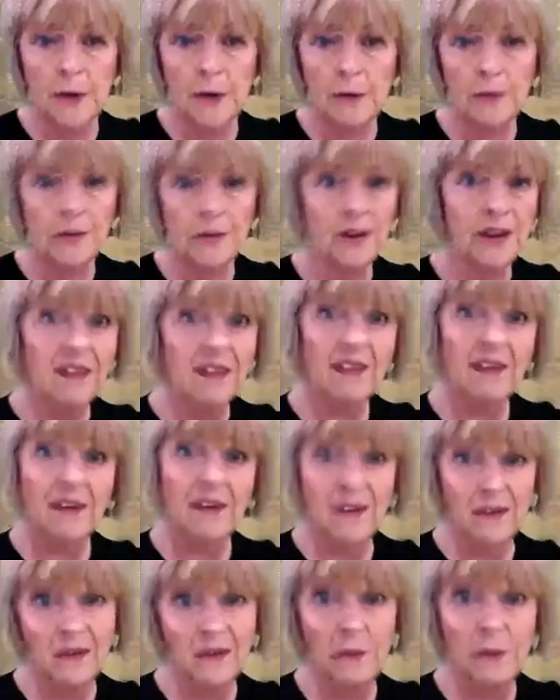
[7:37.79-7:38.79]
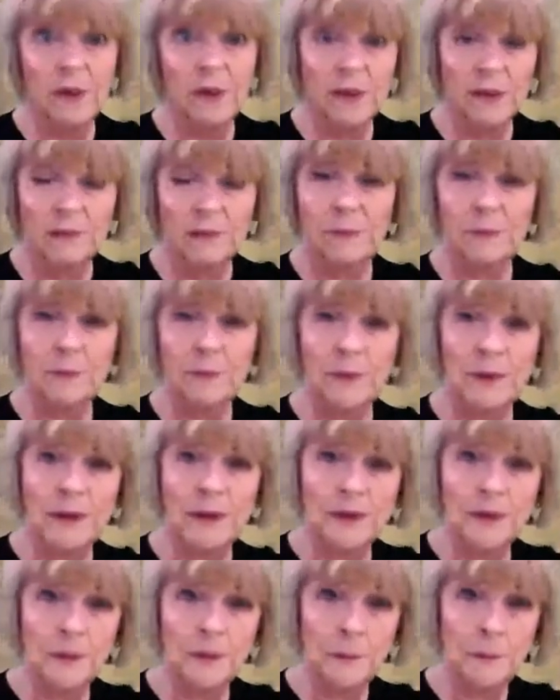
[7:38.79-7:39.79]
own, the hermit,
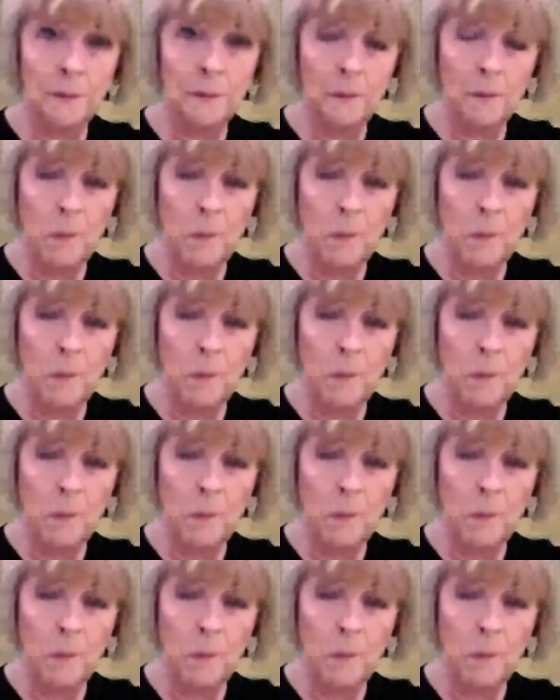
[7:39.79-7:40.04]
yeah,